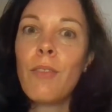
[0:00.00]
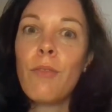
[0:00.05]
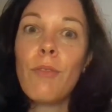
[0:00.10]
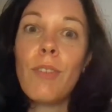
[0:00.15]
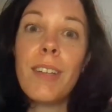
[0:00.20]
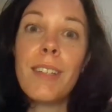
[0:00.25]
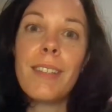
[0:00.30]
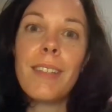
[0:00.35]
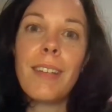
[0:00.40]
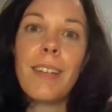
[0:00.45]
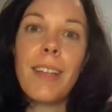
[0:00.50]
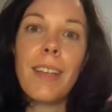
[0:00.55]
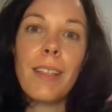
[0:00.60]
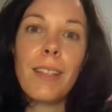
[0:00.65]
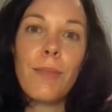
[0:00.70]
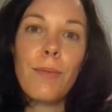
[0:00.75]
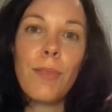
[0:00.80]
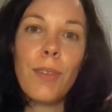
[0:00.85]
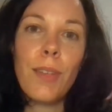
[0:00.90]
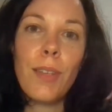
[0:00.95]

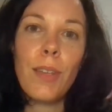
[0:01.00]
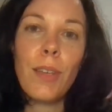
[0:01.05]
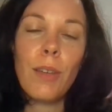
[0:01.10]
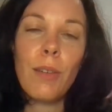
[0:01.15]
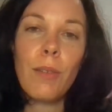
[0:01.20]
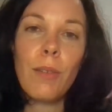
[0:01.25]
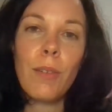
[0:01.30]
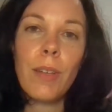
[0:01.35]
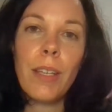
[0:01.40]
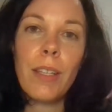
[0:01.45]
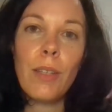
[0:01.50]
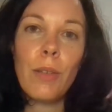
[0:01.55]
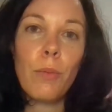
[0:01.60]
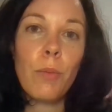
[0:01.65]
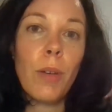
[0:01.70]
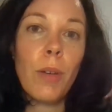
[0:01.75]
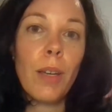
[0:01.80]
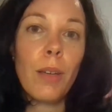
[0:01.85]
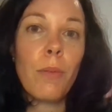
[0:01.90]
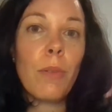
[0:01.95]
resonates for you and you
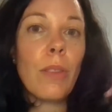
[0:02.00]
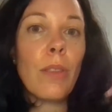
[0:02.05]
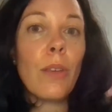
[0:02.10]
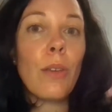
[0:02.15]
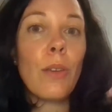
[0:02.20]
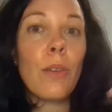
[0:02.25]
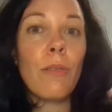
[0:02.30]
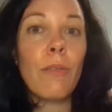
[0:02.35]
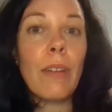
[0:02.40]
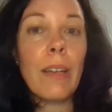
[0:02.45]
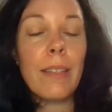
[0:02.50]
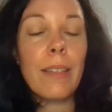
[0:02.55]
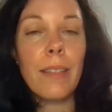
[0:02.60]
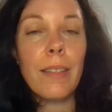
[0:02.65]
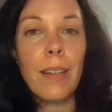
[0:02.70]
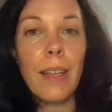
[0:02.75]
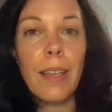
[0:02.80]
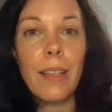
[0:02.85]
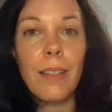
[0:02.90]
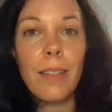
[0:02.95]
work with who
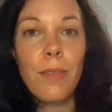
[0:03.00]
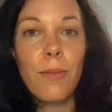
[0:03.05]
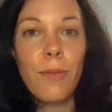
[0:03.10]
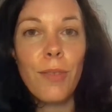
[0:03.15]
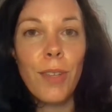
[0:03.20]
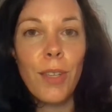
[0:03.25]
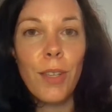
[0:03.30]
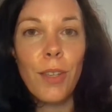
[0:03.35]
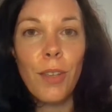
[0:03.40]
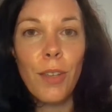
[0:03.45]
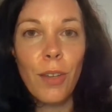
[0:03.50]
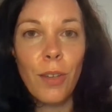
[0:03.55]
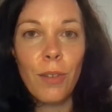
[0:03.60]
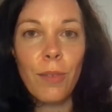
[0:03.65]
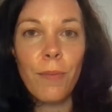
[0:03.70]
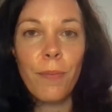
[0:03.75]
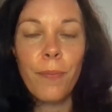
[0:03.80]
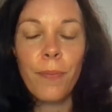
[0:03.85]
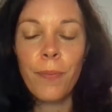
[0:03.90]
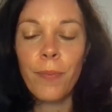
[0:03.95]
resonates for
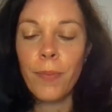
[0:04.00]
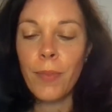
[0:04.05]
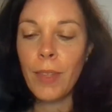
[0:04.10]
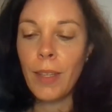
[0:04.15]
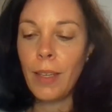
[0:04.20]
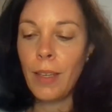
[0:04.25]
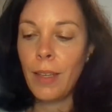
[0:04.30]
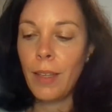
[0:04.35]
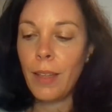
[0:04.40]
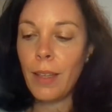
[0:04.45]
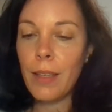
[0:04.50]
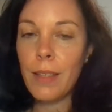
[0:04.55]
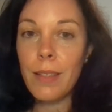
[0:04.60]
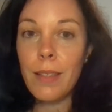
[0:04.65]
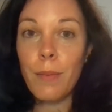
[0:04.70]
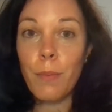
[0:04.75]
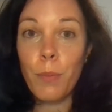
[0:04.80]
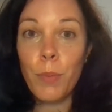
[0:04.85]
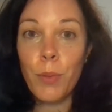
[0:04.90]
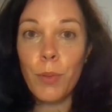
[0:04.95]
you.
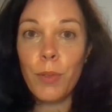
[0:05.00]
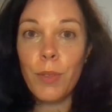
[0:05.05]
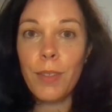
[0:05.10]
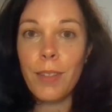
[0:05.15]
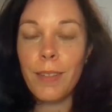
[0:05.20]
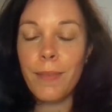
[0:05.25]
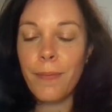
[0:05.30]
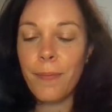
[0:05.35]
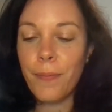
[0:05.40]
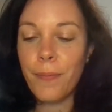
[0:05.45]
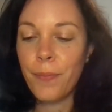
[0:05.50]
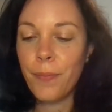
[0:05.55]
That's important.